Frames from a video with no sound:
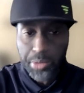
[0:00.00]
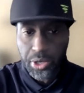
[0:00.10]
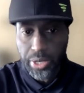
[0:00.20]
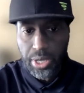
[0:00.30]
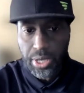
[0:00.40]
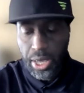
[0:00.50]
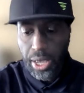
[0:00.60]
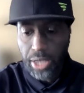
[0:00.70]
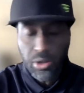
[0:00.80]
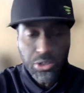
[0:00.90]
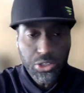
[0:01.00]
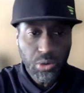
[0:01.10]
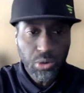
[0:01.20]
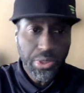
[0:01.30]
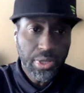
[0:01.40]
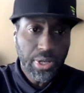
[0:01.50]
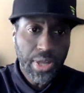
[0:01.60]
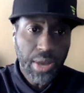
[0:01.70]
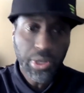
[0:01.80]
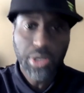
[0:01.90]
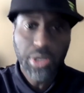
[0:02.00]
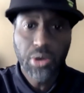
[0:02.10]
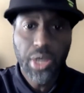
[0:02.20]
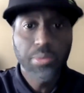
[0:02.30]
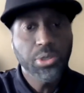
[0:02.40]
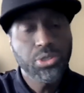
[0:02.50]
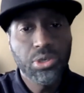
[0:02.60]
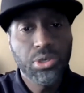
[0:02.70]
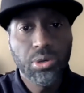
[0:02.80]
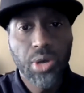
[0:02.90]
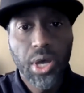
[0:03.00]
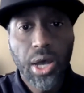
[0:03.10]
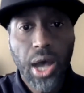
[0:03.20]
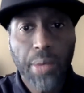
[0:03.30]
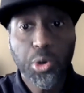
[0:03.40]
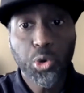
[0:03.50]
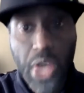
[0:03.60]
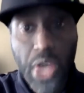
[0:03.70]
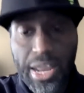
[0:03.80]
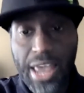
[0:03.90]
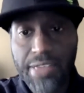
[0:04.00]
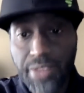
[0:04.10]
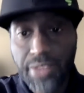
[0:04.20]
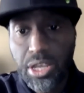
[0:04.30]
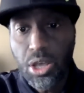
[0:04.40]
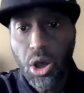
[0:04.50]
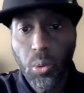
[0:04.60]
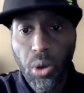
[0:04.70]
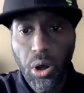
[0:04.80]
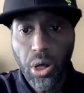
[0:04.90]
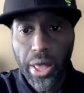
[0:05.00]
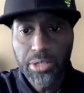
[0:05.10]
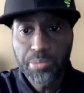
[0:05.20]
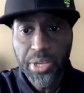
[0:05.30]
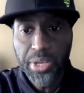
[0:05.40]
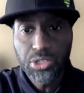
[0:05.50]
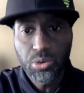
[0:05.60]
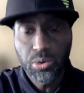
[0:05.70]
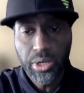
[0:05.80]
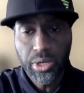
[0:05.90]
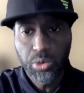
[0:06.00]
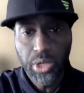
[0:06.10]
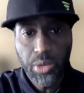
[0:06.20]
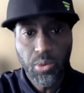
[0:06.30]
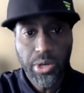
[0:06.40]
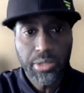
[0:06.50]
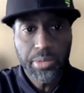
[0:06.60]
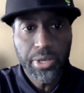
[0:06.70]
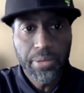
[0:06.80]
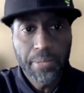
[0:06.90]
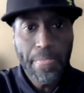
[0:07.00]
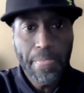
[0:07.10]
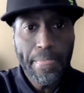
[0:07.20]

into the web GUI as long as you're within the network and you're able to create a video wall as big as you really want it to be.